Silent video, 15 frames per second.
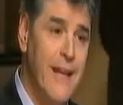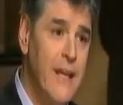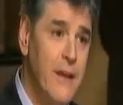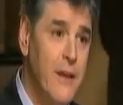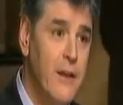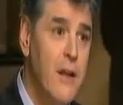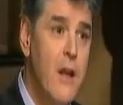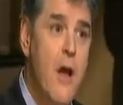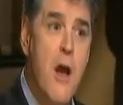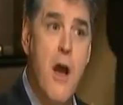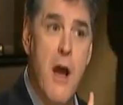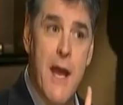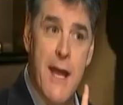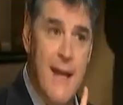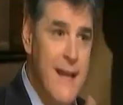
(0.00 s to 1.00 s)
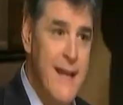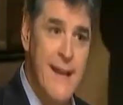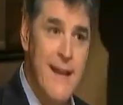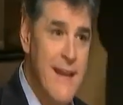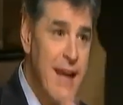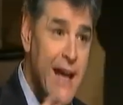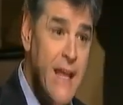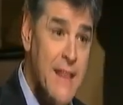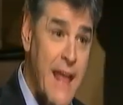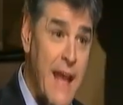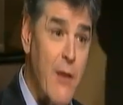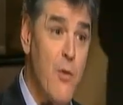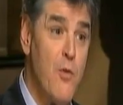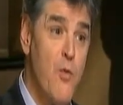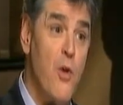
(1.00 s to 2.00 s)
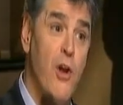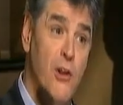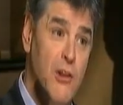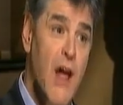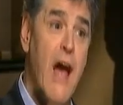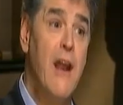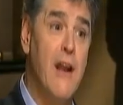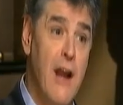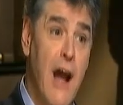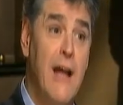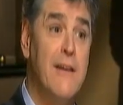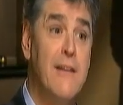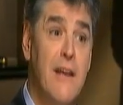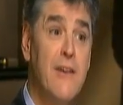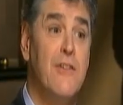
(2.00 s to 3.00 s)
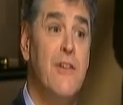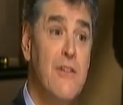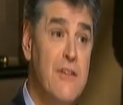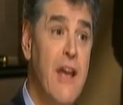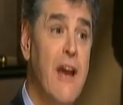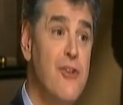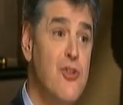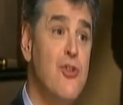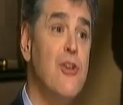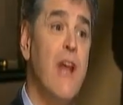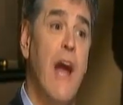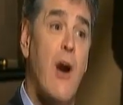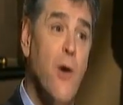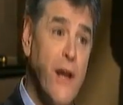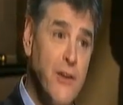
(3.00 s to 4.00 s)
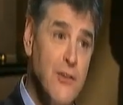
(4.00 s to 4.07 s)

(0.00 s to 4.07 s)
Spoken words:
Lincoln, that a lot of context and texture now